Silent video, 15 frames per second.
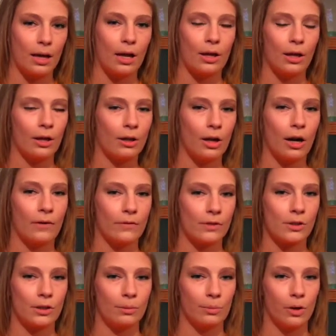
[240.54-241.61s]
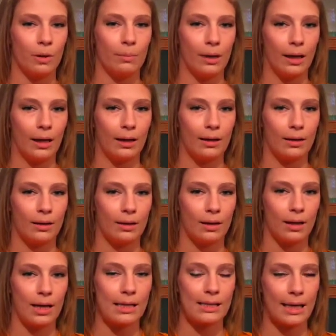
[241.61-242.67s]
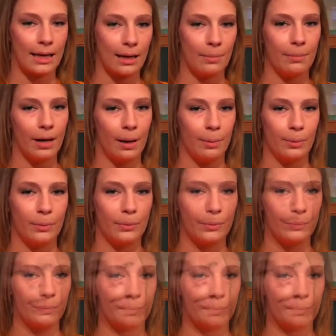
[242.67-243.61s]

Another officer brought me a second Bible.